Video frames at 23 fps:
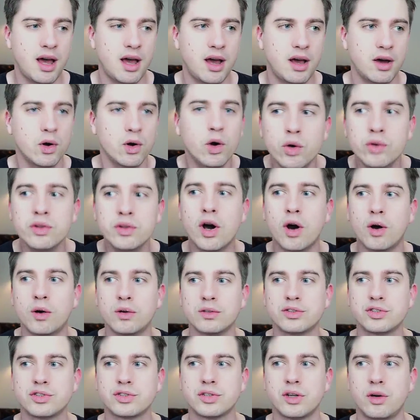Who
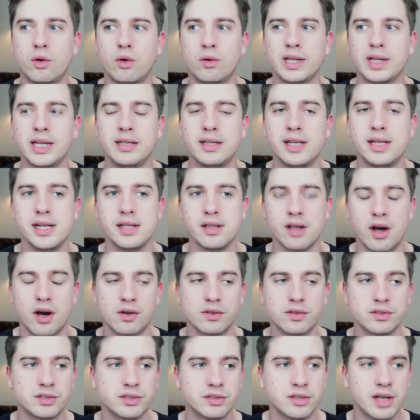knows? Only Ni
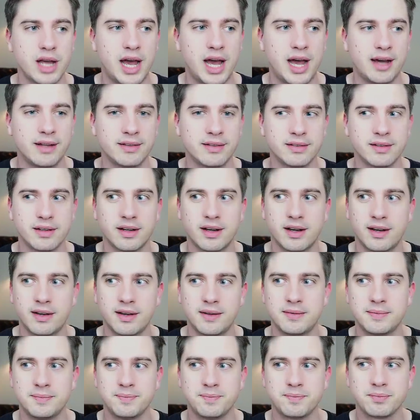knows. And
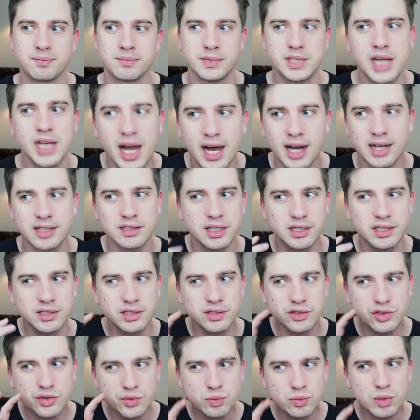yeah, I
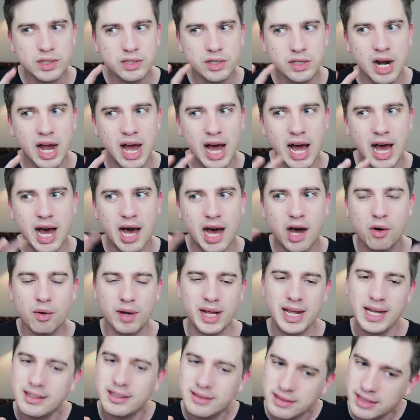just wonder, how
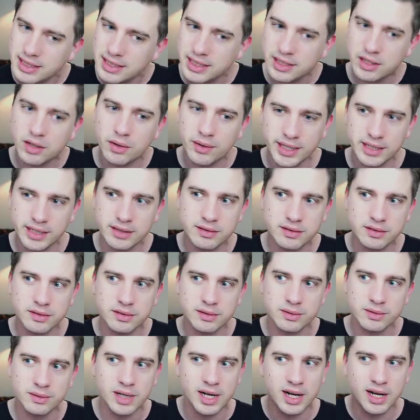is he going
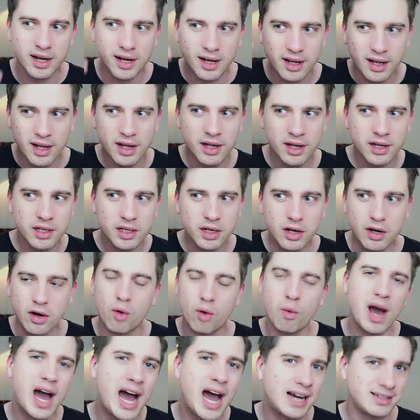to
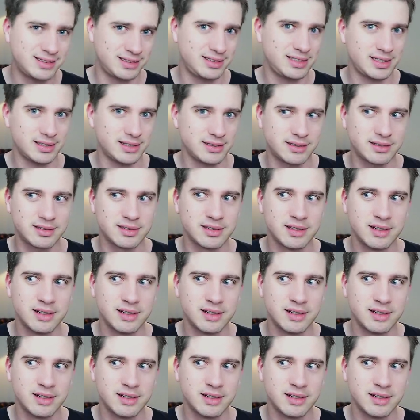go at it